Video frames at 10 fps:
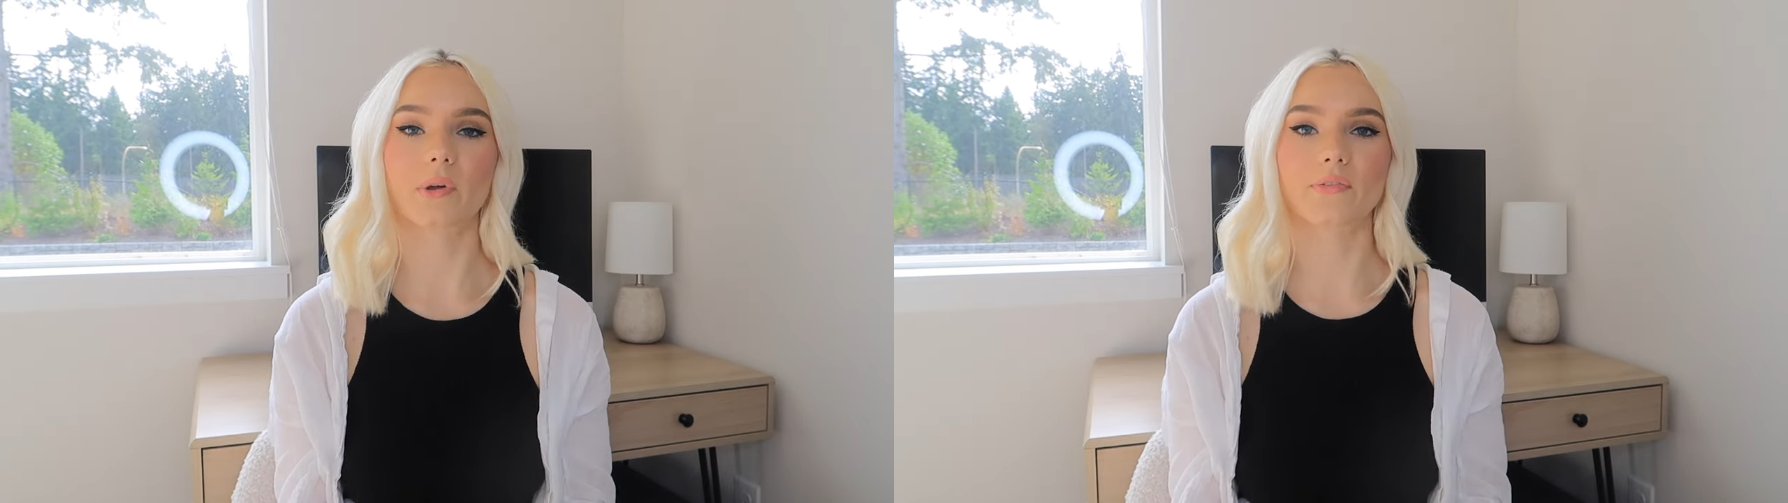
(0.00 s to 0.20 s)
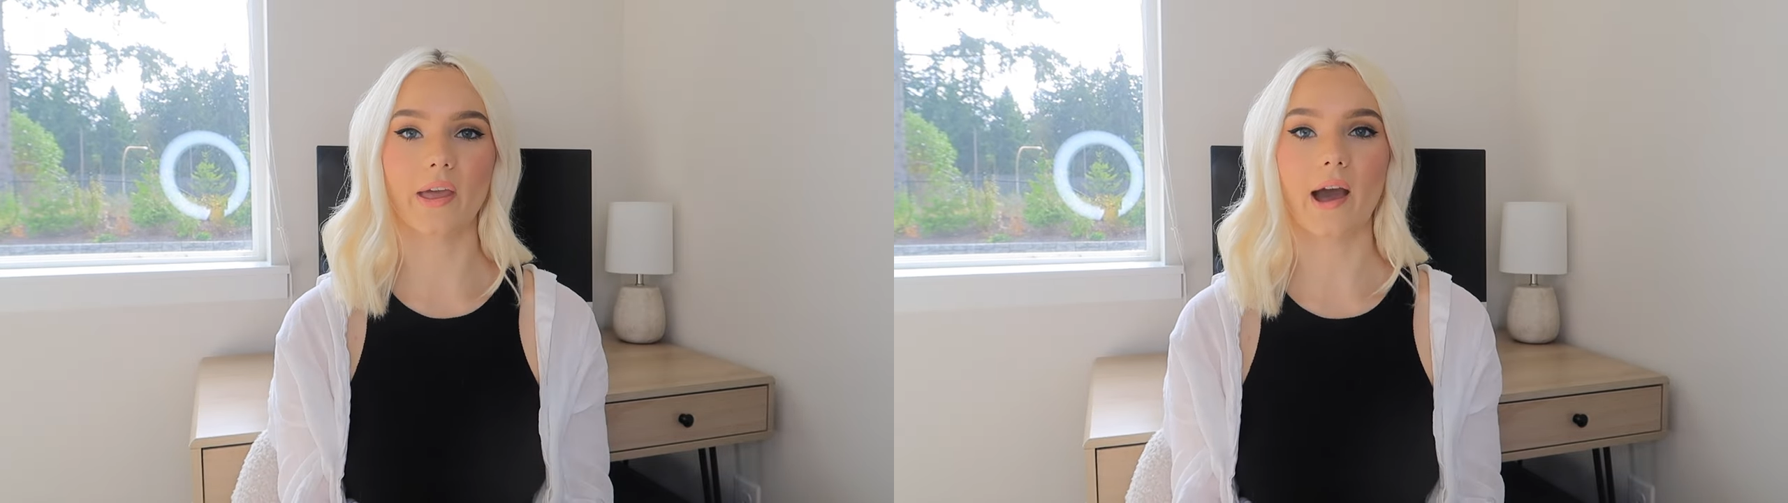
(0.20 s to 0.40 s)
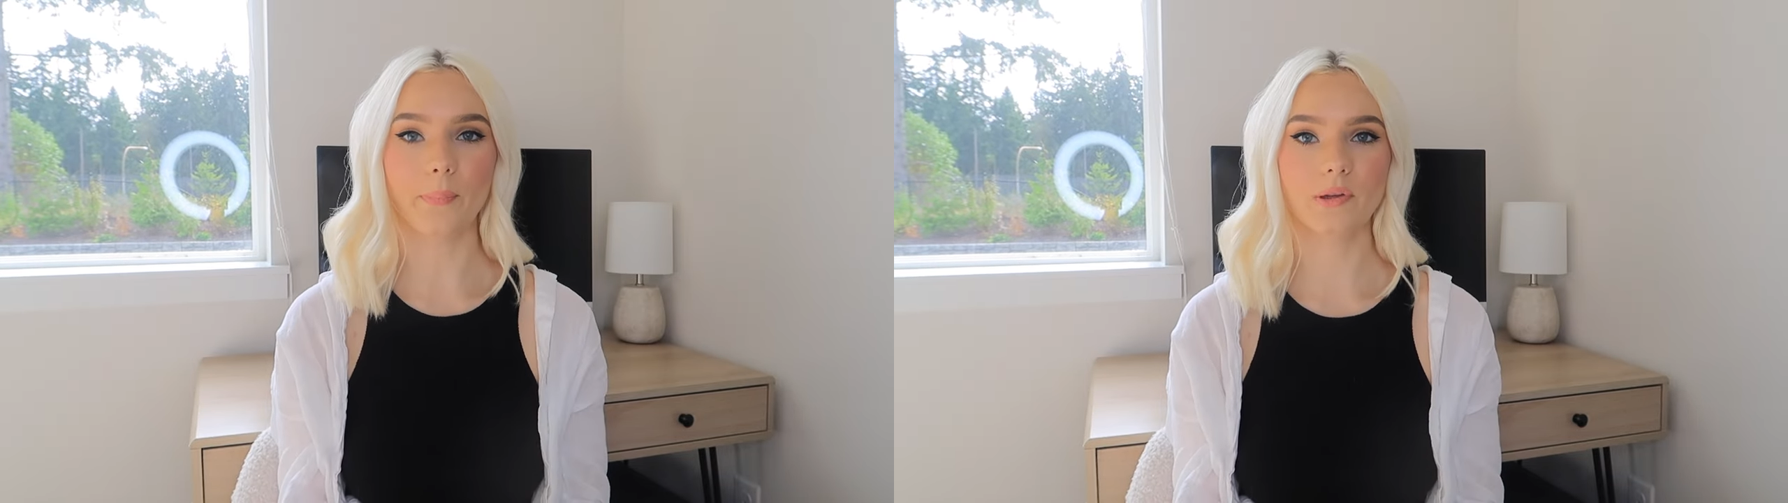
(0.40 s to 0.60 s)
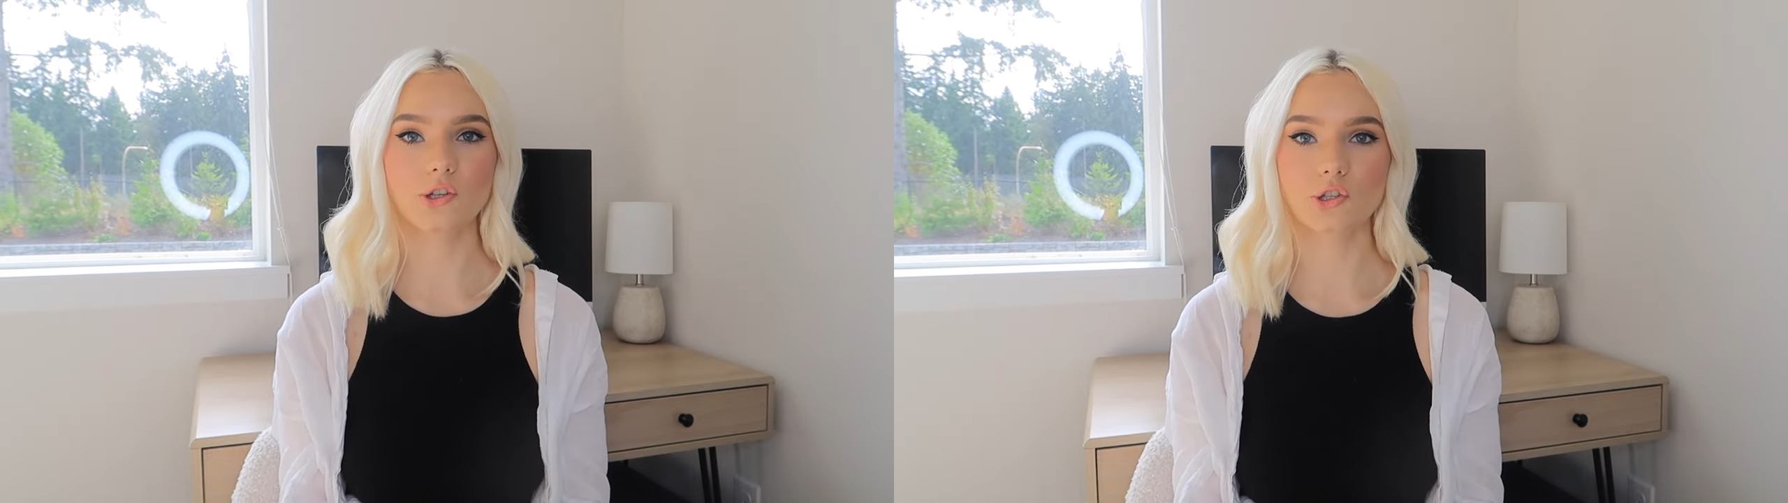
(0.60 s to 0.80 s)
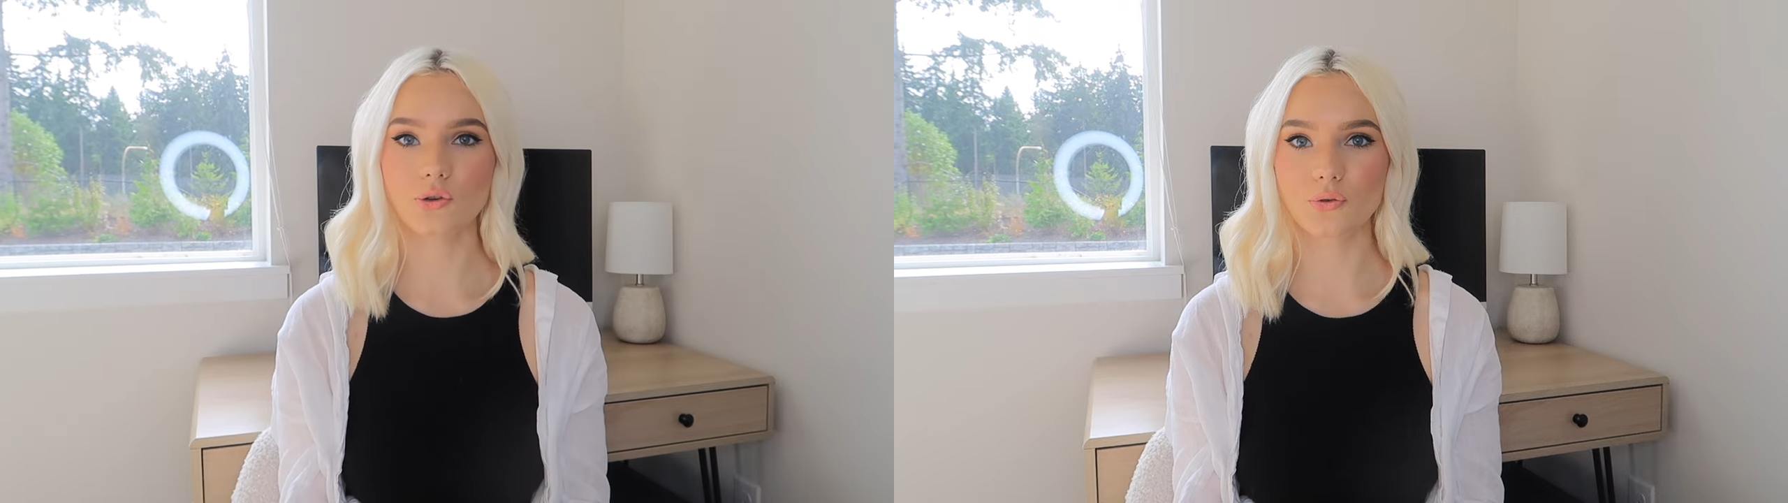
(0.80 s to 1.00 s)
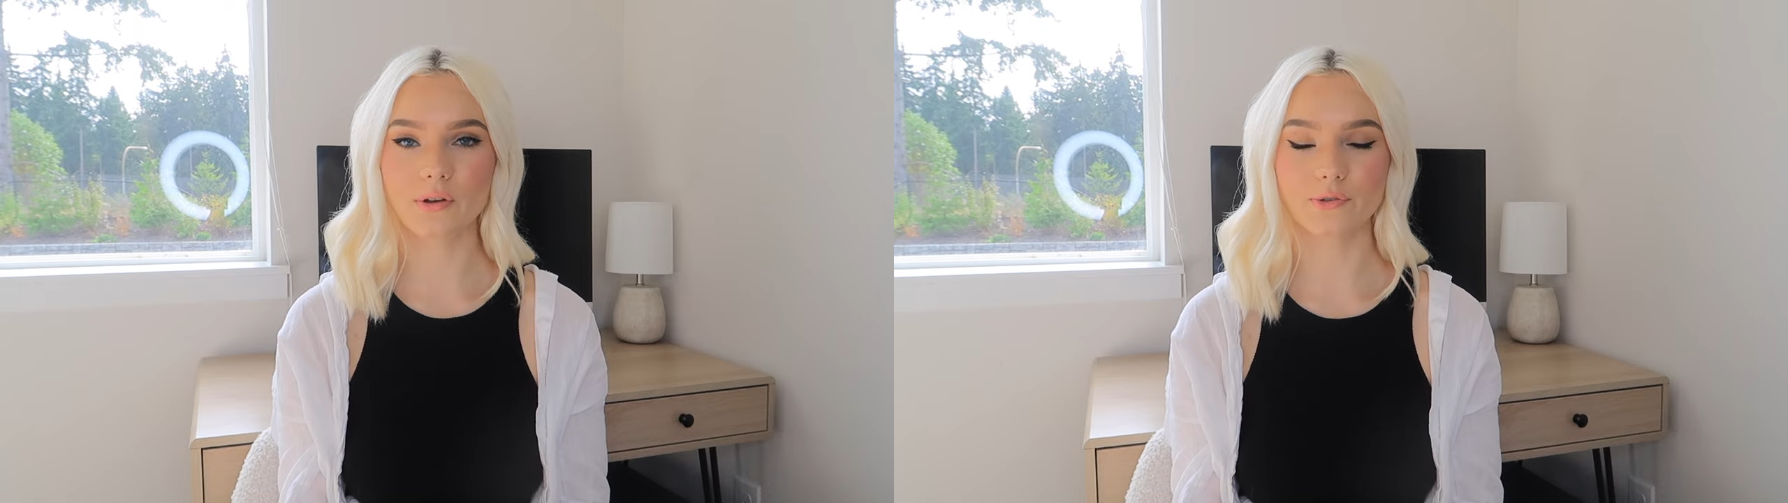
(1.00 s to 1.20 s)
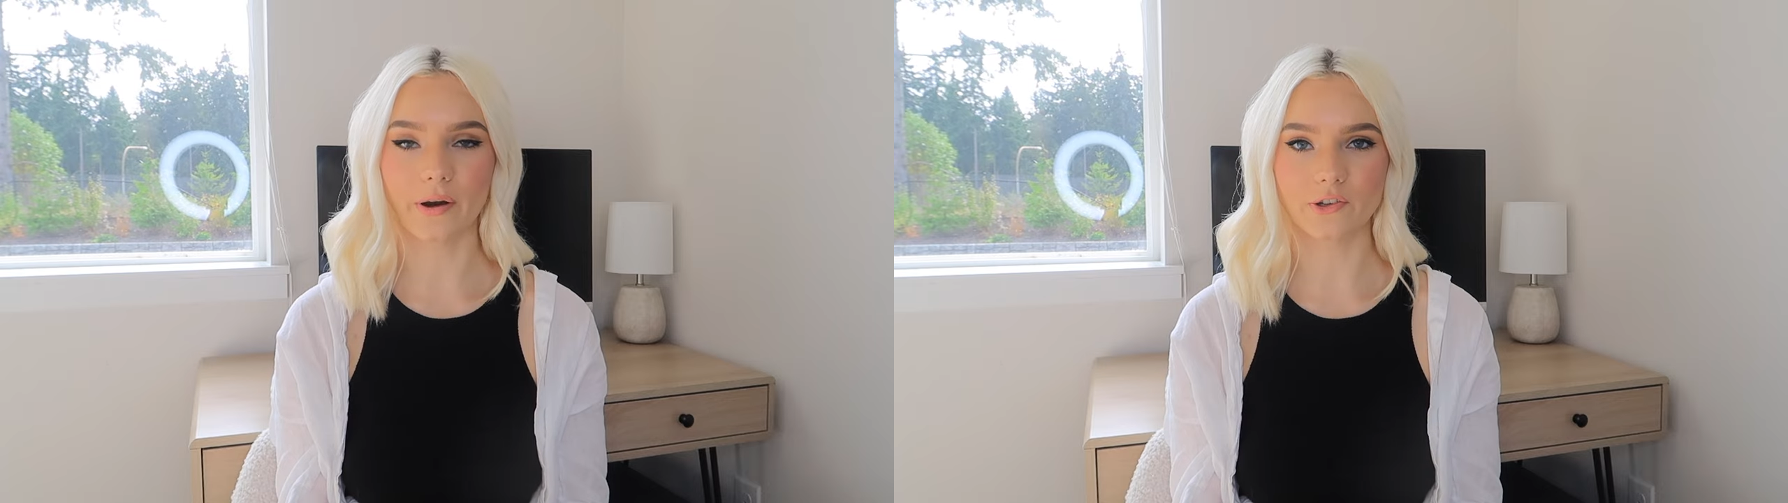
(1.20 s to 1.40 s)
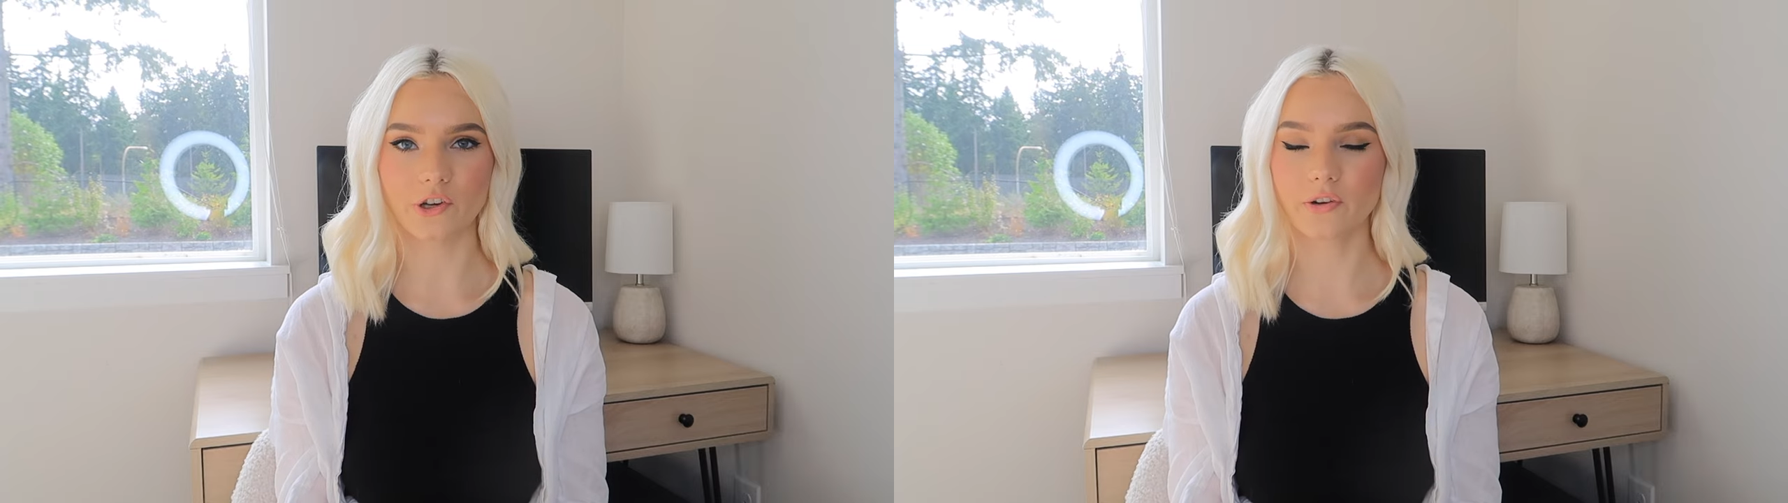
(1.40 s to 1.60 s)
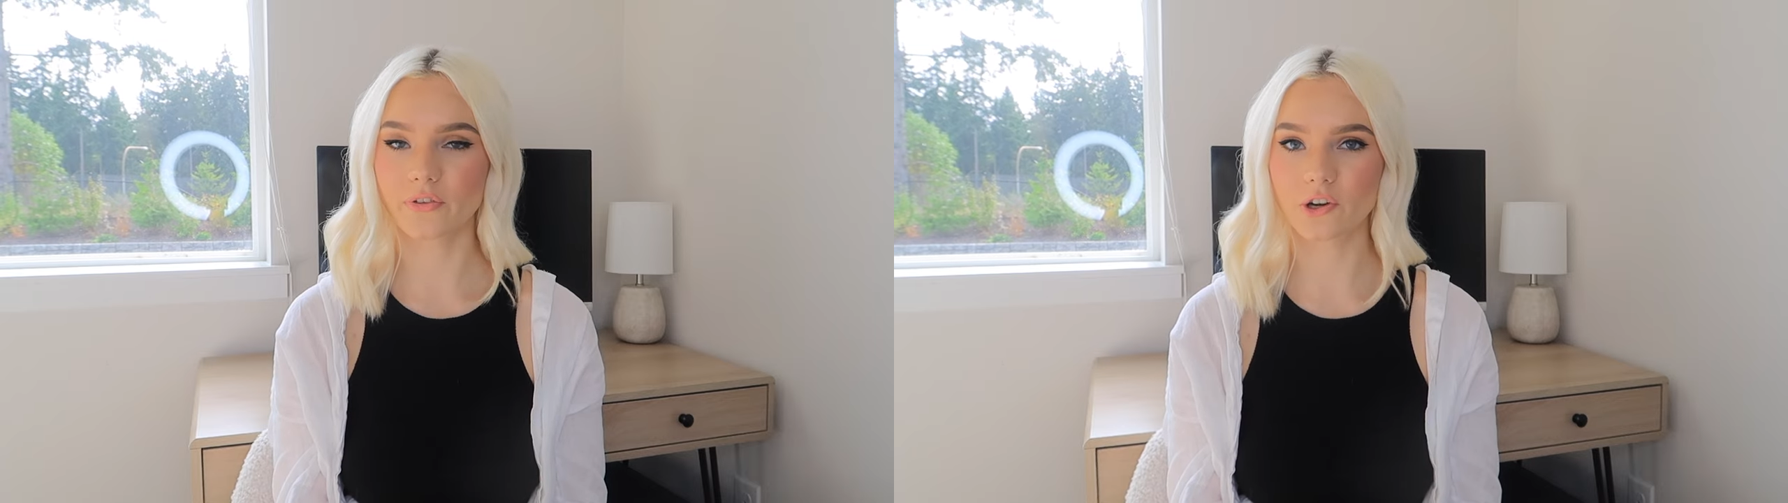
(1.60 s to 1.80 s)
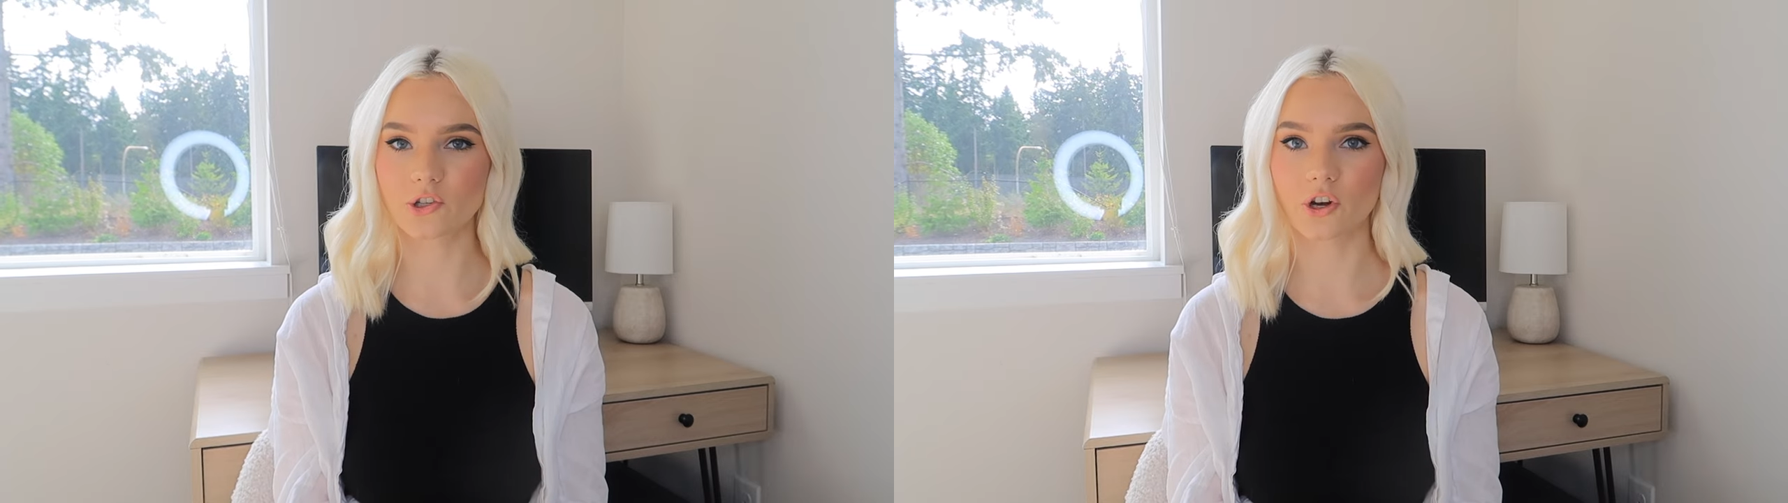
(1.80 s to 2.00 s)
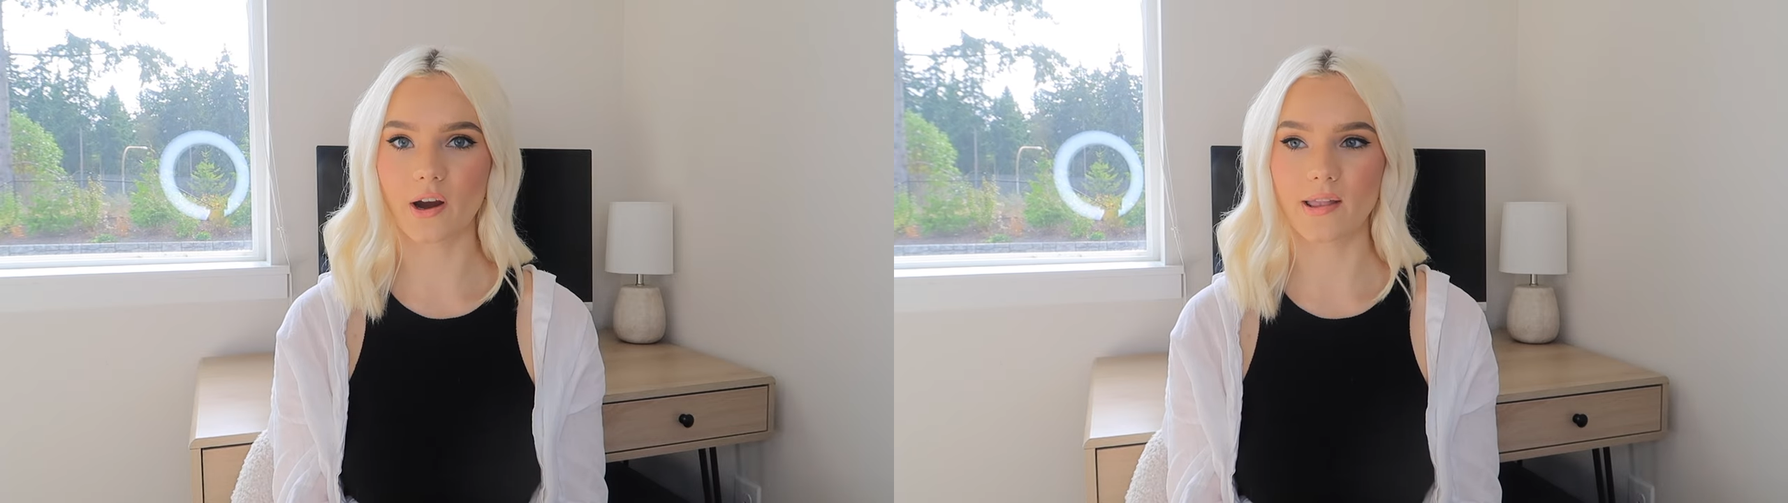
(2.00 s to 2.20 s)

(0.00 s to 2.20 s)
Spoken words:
But if they happen to scratch on your furniture